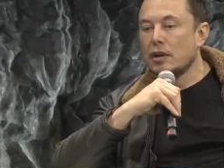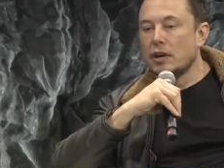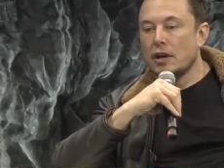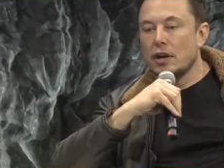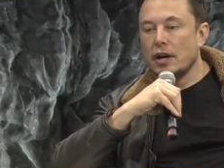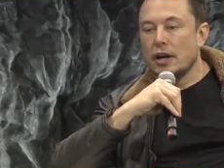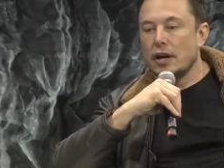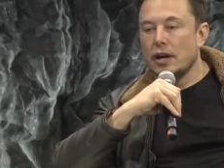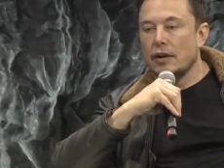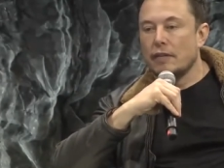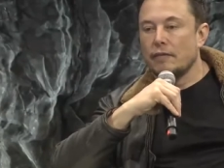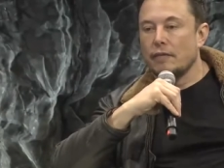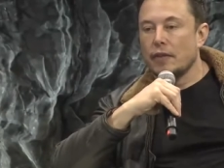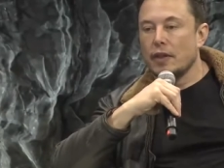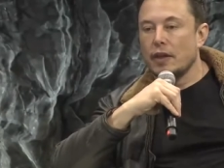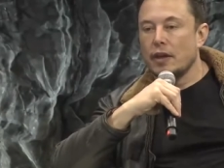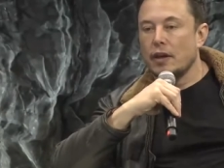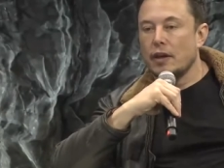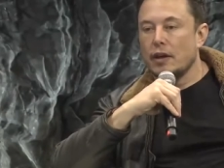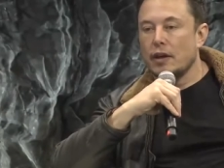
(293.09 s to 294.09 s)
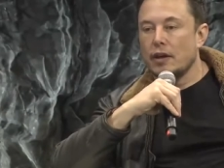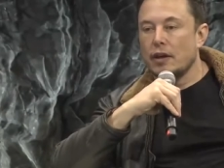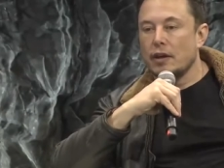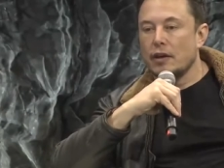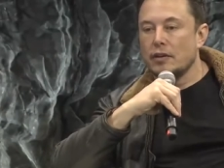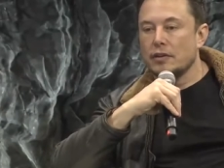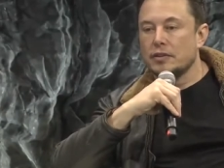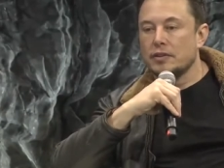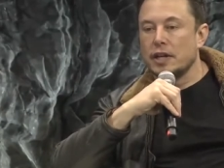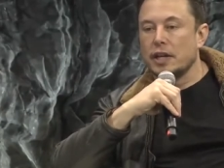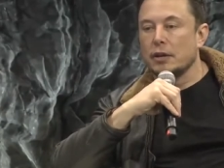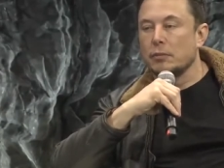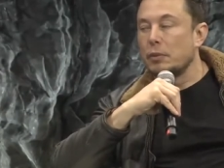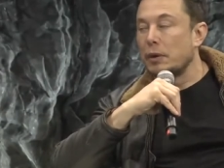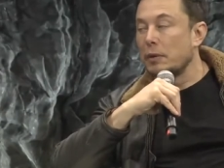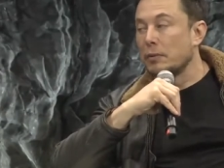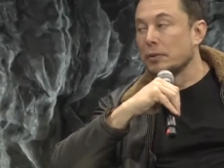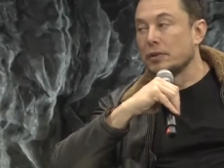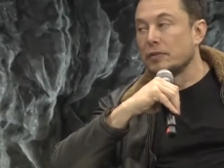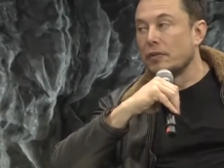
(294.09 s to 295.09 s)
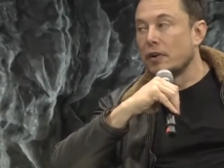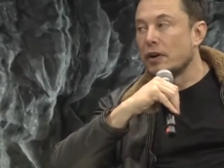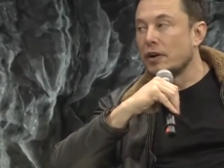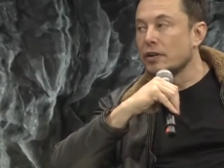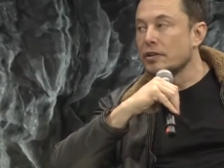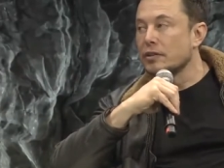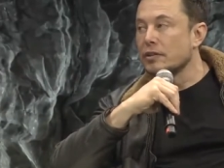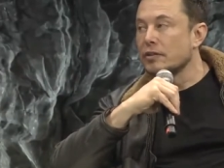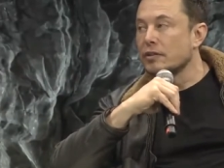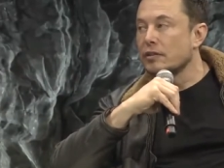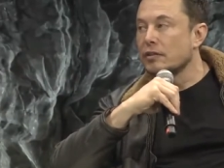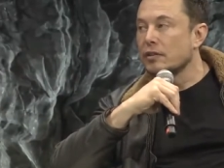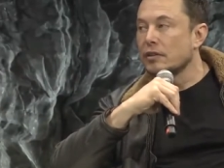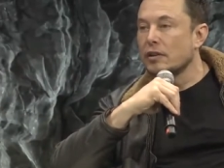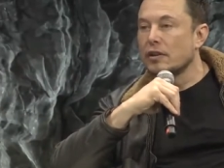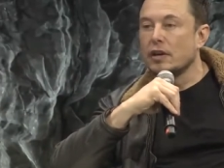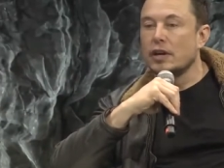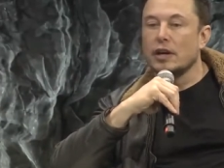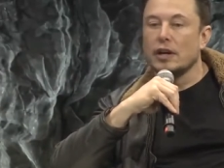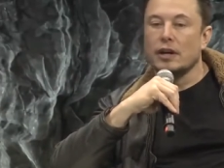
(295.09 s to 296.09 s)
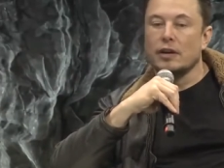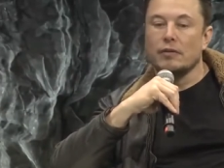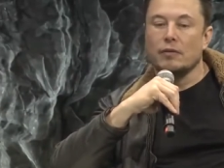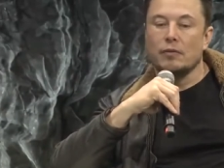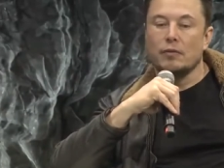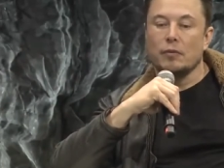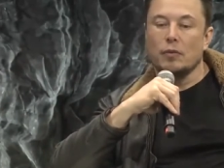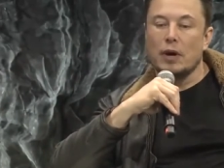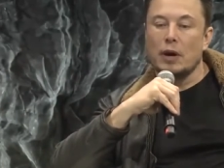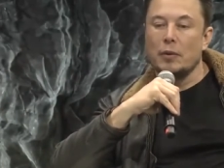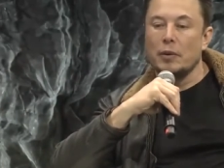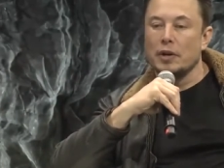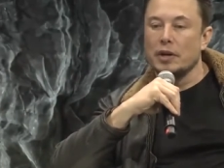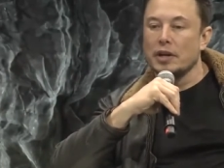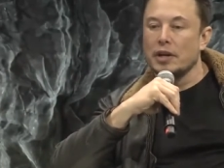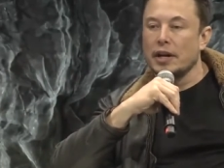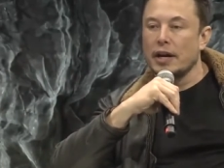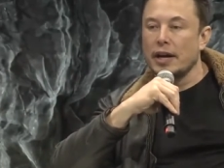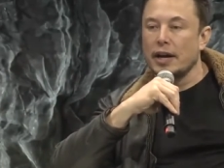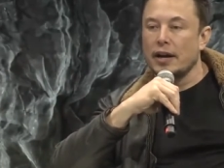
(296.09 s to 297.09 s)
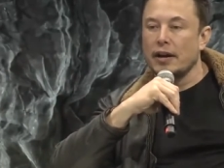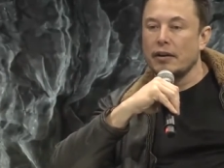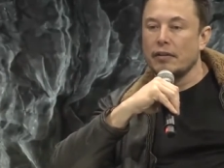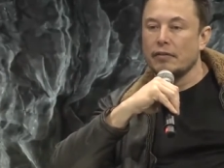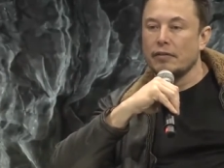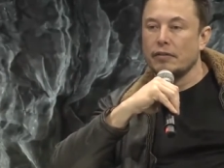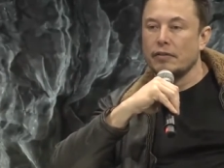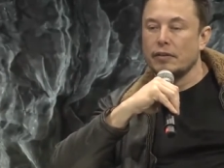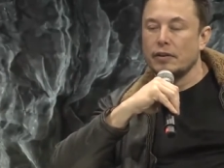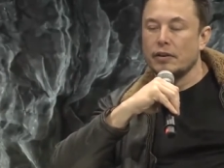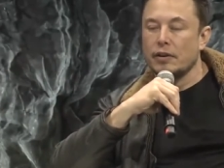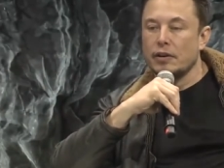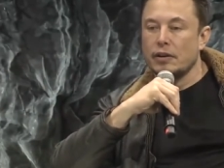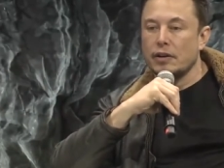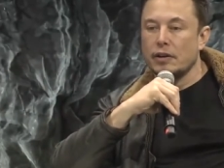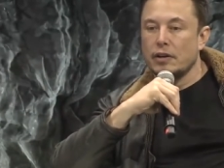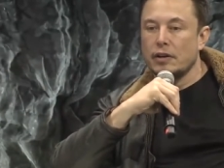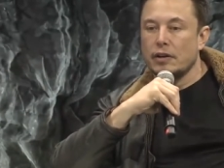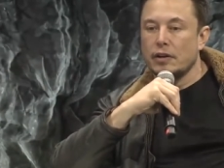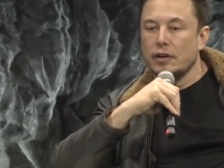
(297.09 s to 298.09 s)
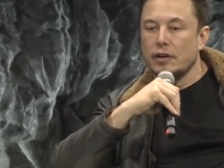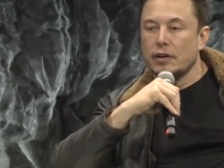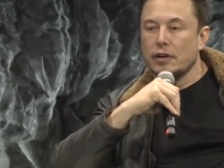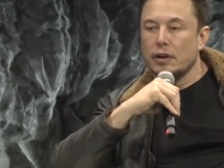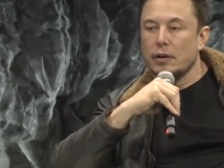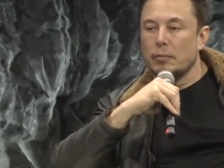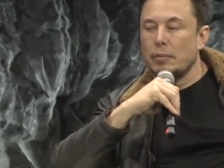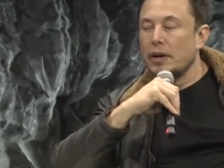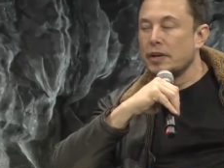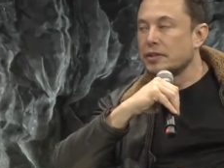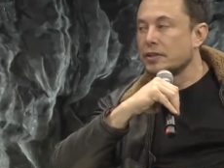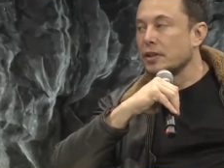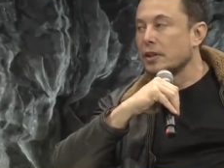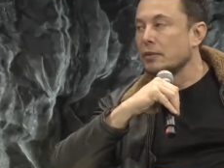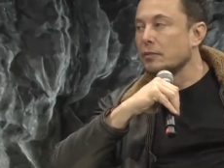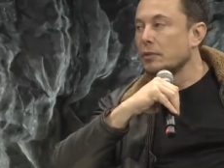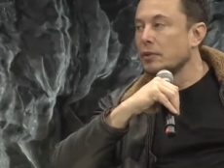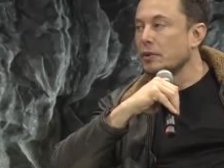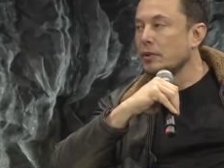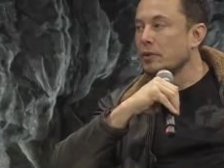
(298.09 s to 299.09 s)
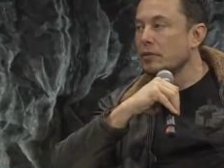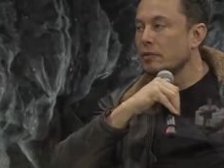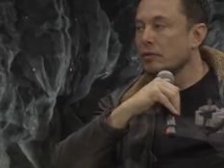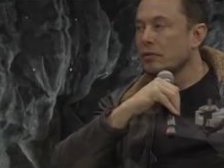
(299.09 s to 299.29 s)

um, sending people to Mars, um, why we didn't have a base on the moon.